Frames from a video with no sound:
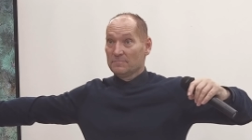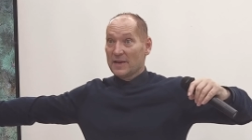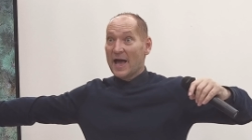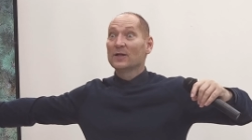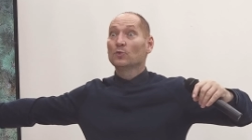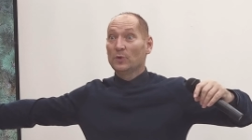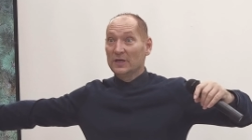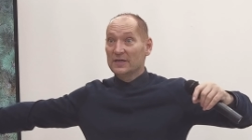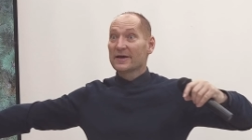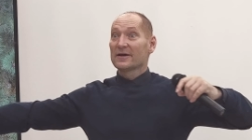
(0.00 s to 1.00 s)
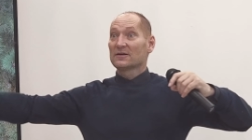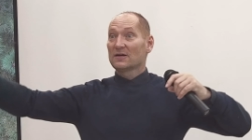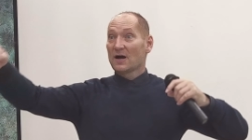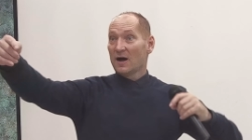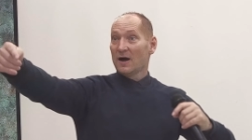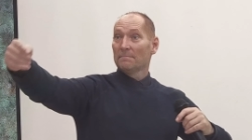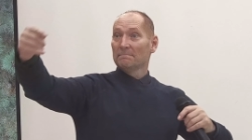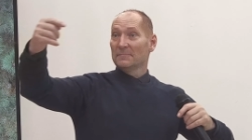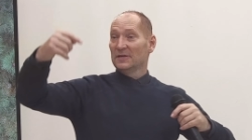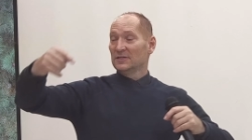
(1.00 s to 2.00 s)
and we can come
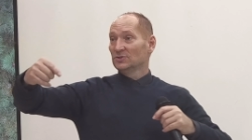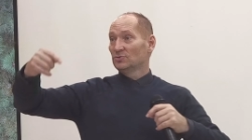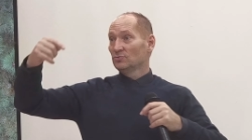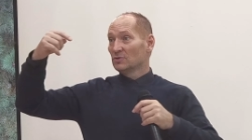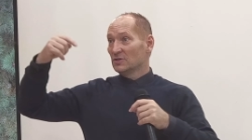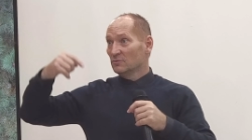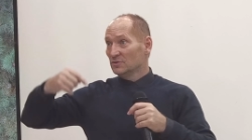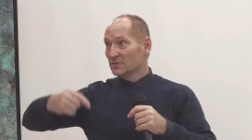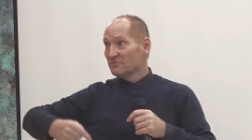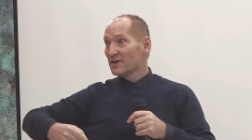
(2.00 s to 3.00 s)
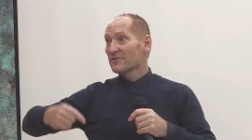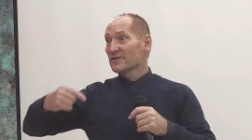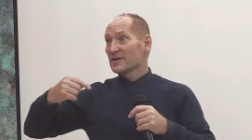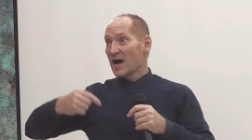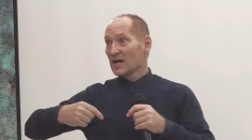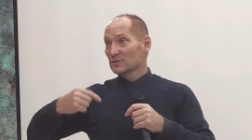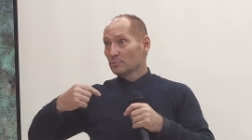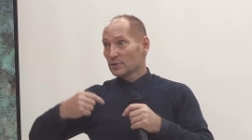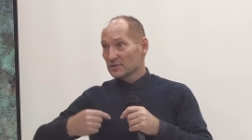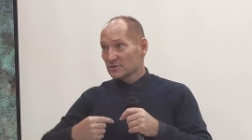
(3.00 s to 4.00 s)
into the very God's
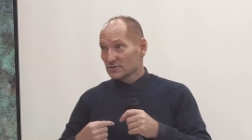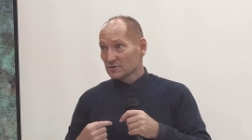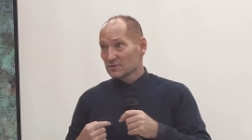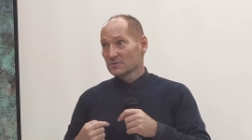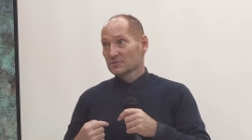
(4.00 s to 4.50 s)
presence